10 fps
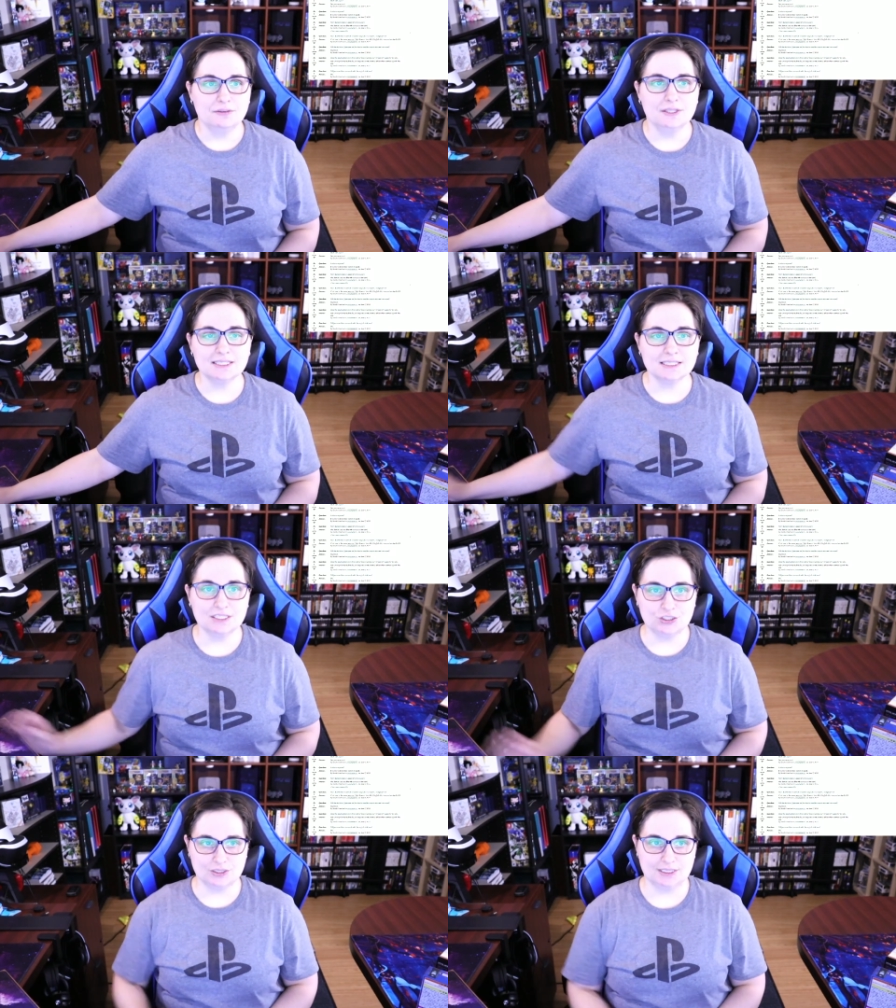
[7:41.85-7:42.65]
This is
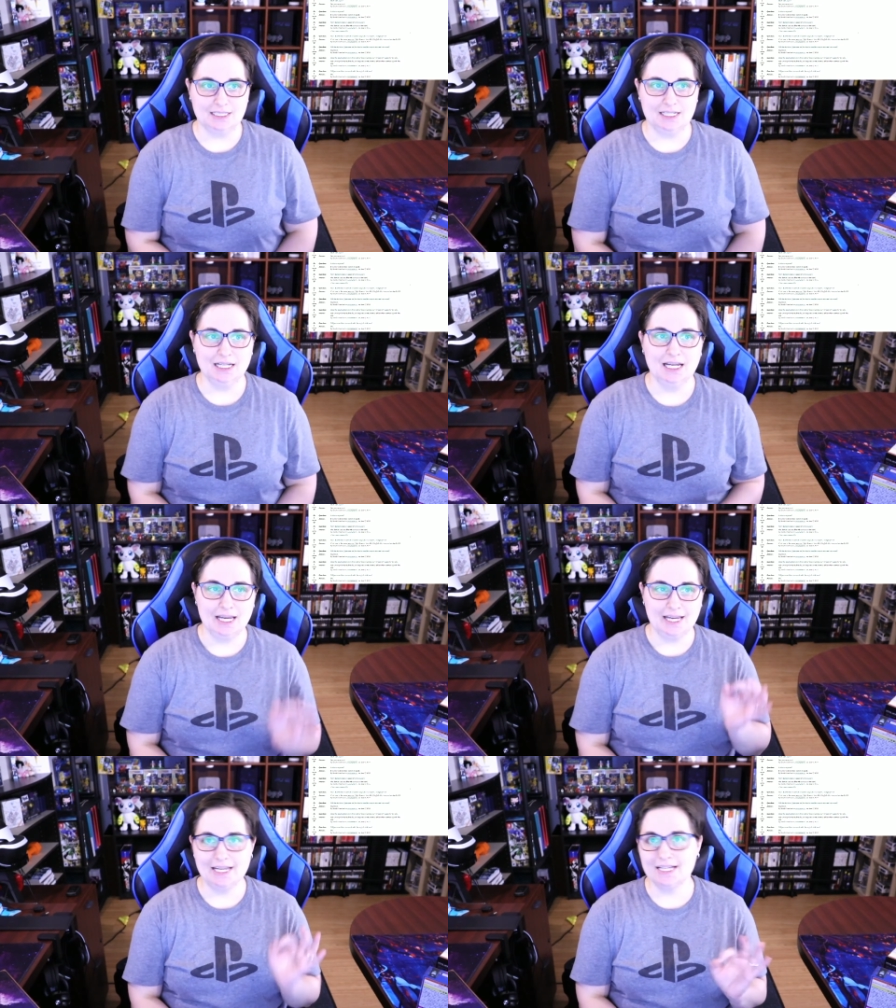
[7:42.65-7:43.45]
interesting.
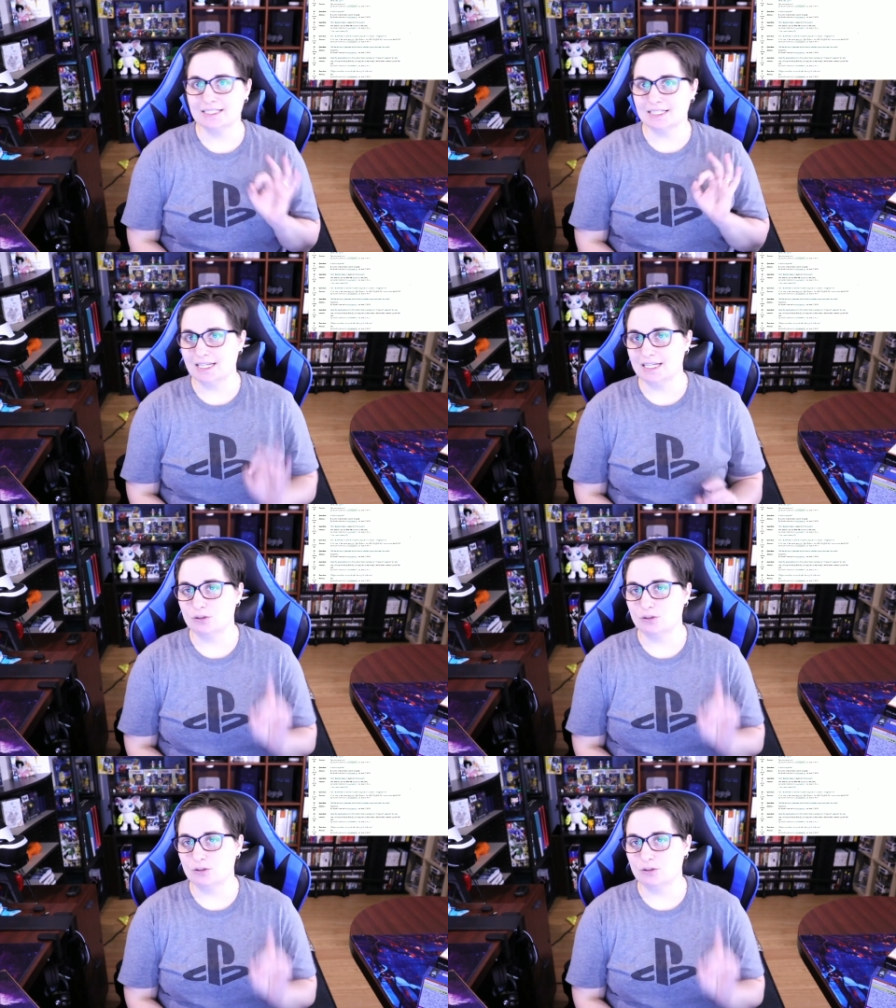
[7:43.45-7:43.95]
Is it